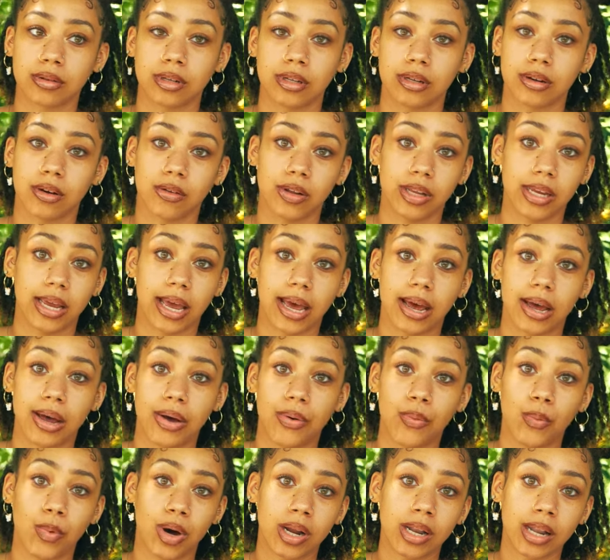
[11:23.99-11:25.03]
You only got
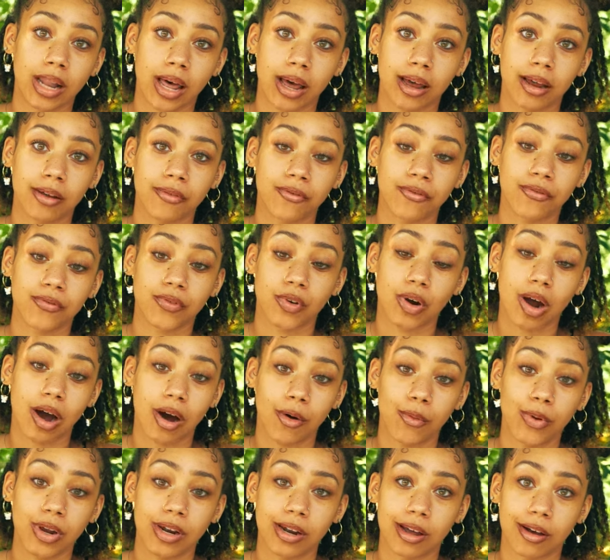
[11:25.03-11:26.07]
one life for all
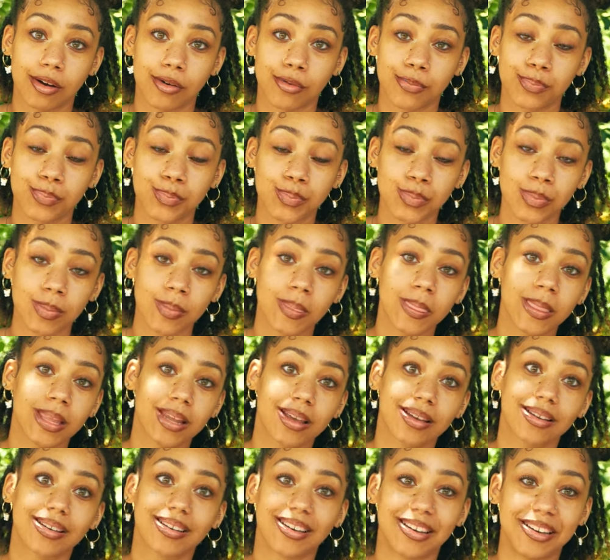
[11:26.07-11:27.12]
we know.
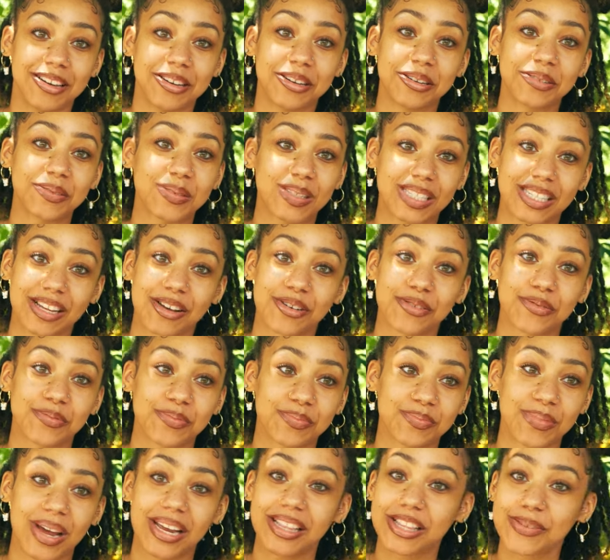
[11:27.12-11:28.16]
So
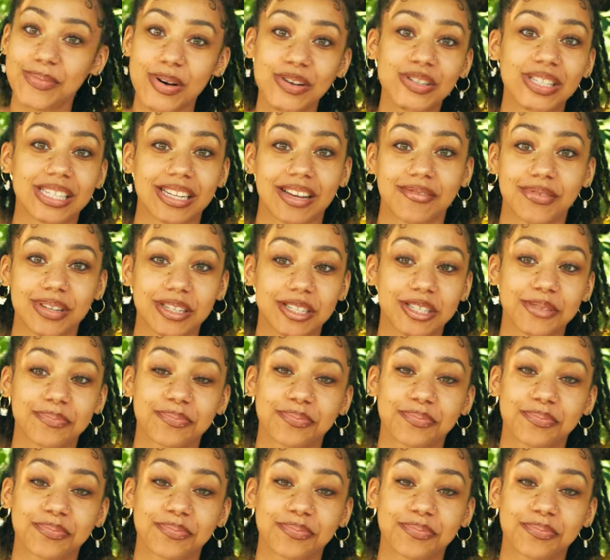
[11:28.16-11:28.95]
make the most of it.